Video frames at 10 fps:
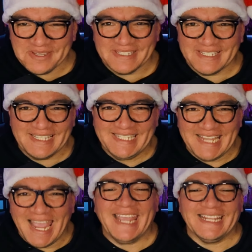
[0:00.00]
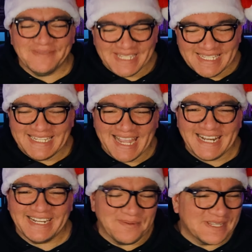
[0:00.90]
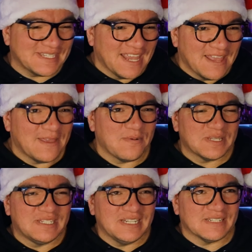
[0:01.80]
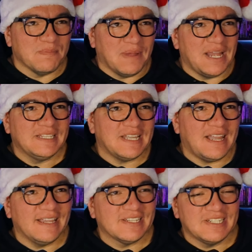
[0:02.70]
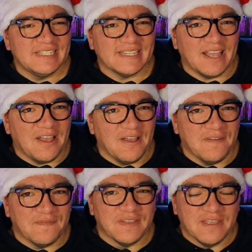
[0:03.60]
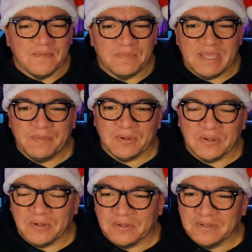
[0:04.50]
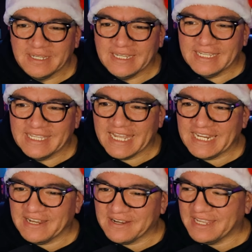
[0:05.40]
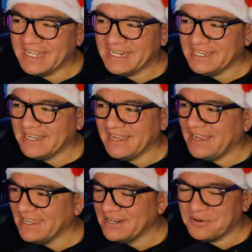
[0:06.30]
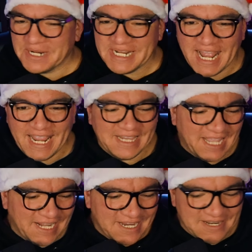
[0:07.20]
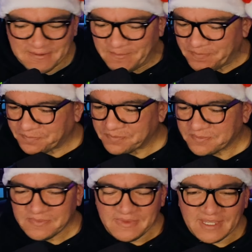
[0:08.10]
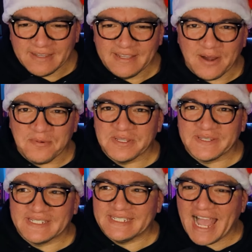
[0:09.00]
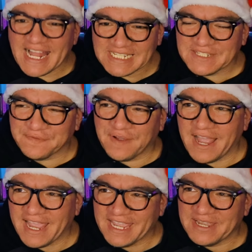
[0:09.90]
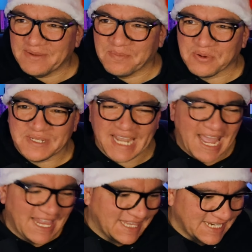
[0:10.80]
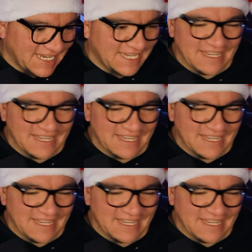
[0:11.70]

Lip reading: insane. There was insanity. There was just montages of people getting annihilated. There was satisfying brutality.